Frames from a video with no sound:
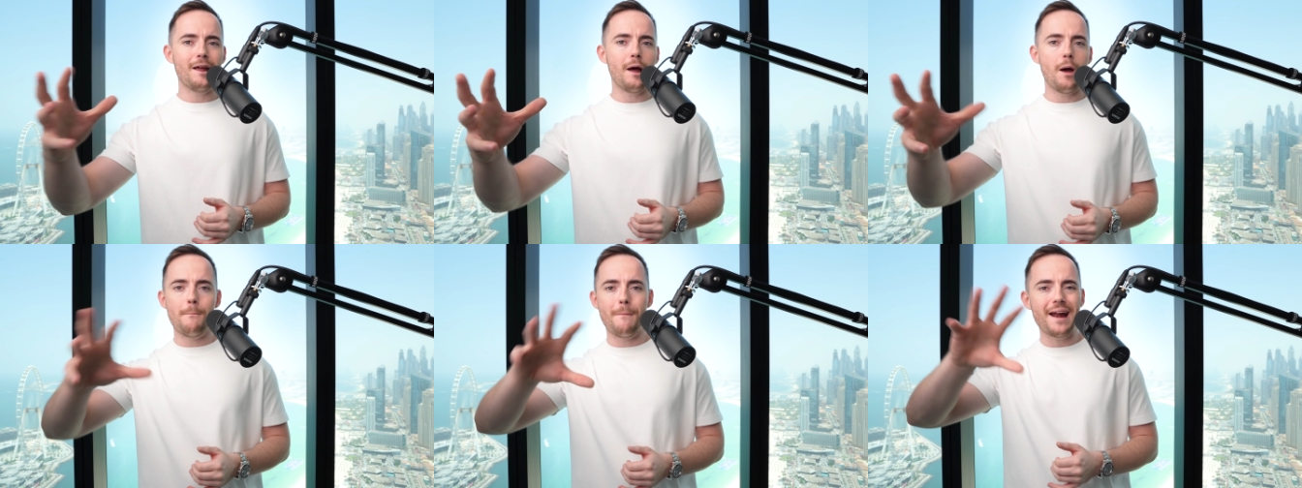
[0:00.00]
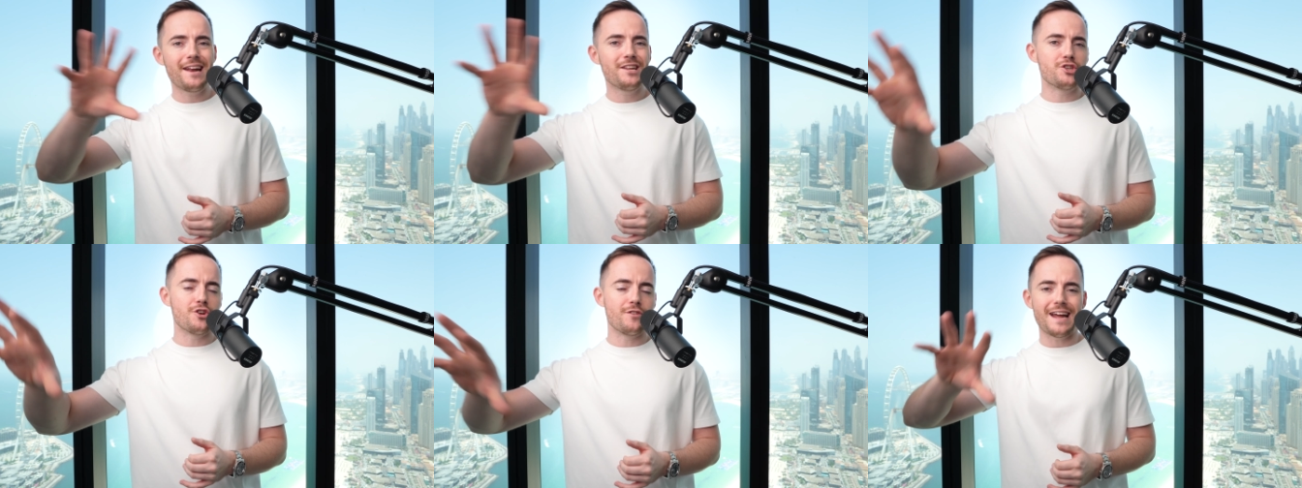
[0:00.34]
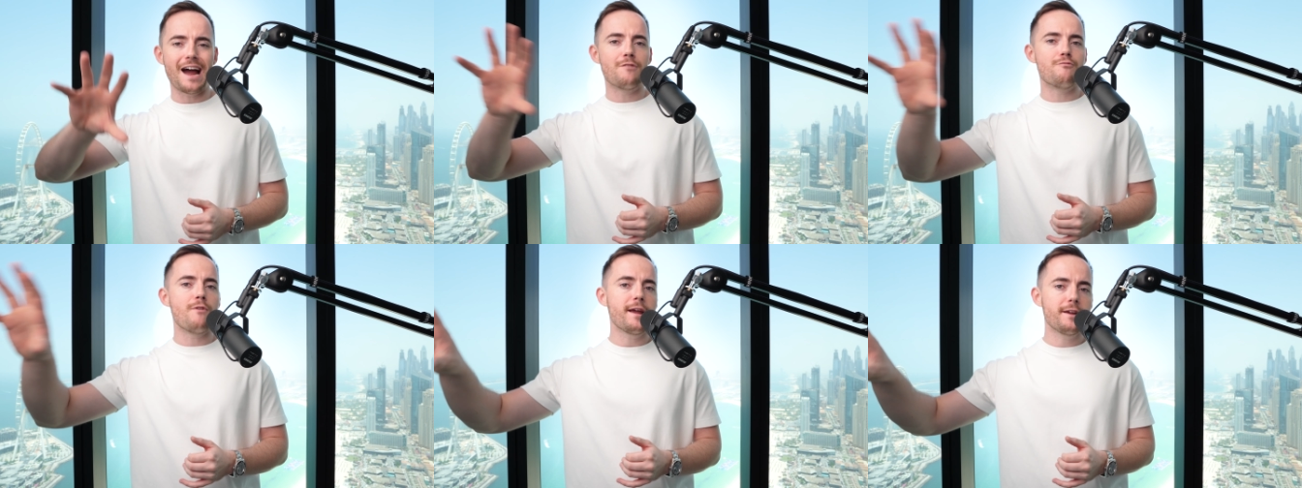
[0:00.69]
a manager, a
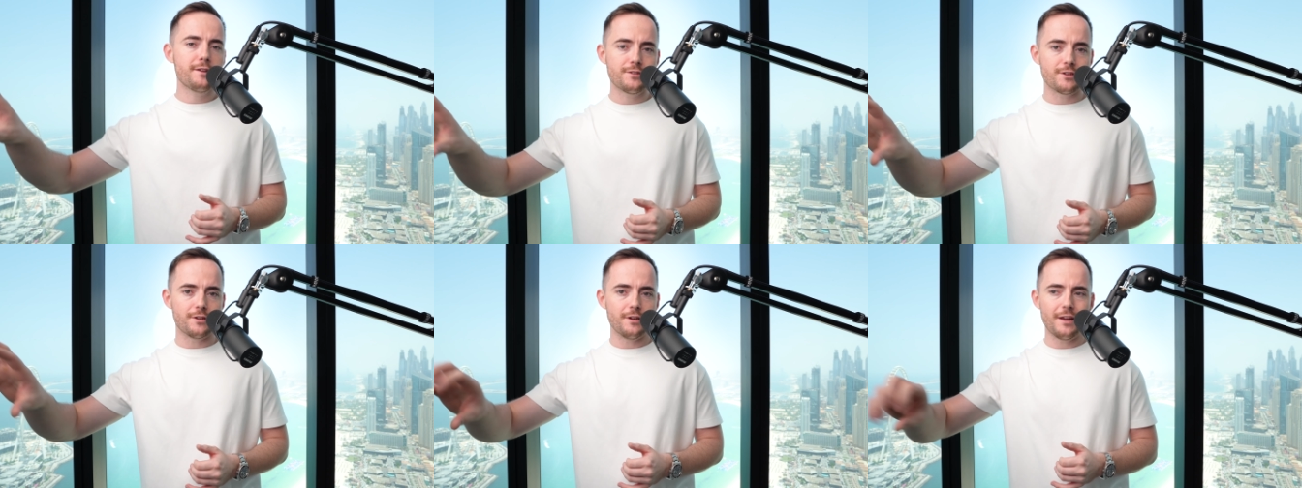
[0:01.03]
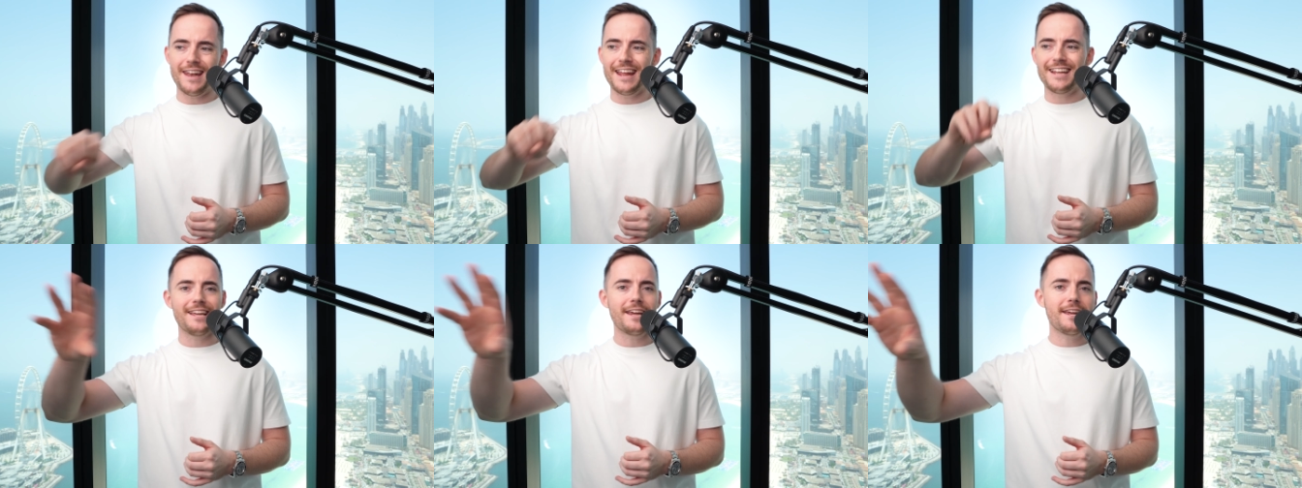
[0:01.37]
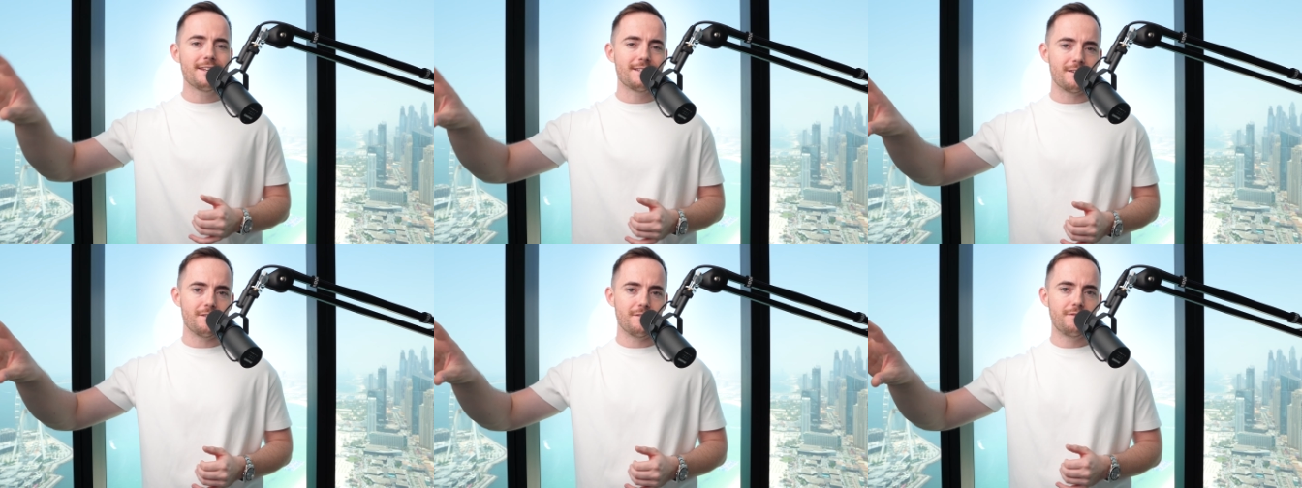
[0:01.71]
director, an
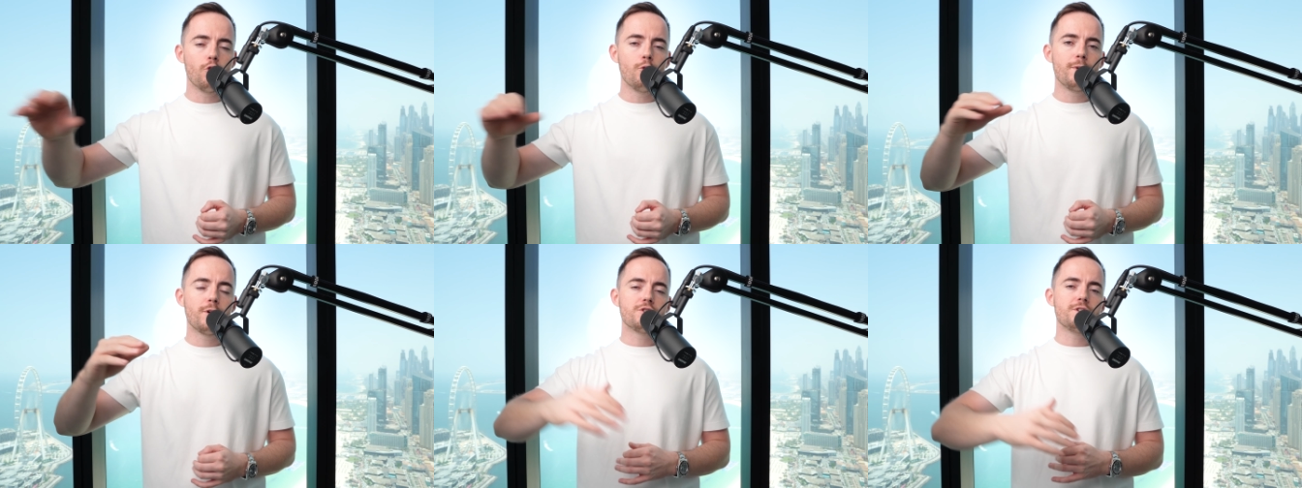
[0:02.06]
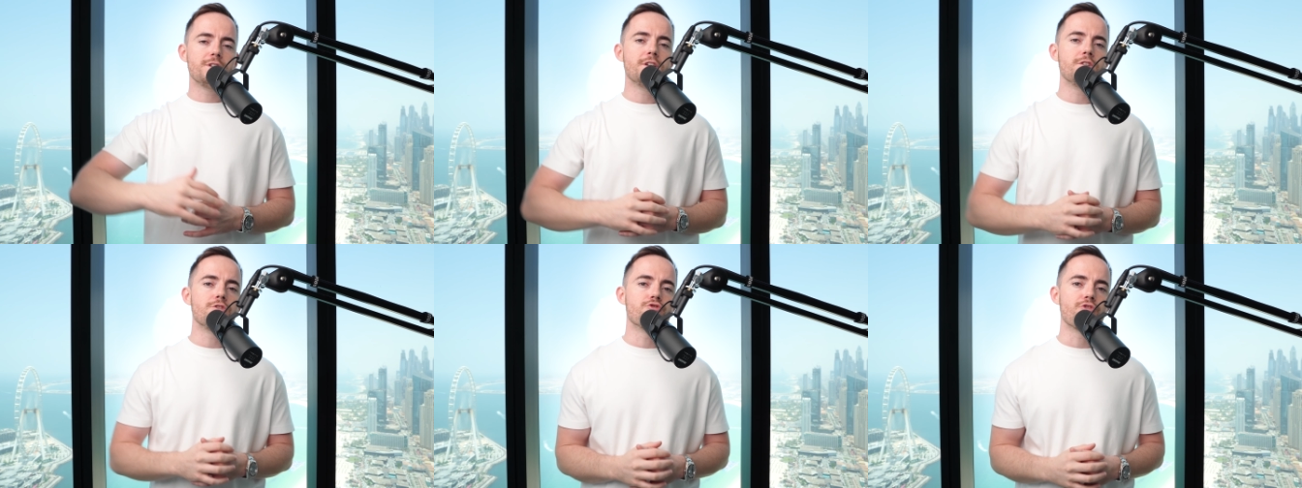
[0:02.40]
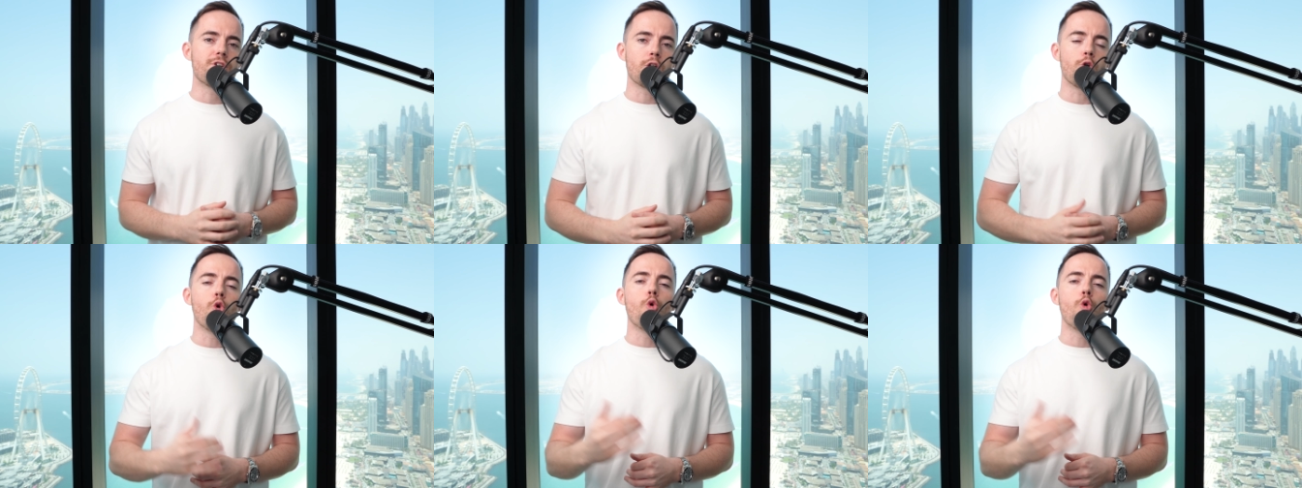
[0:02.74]
executive, all because you didn't drink,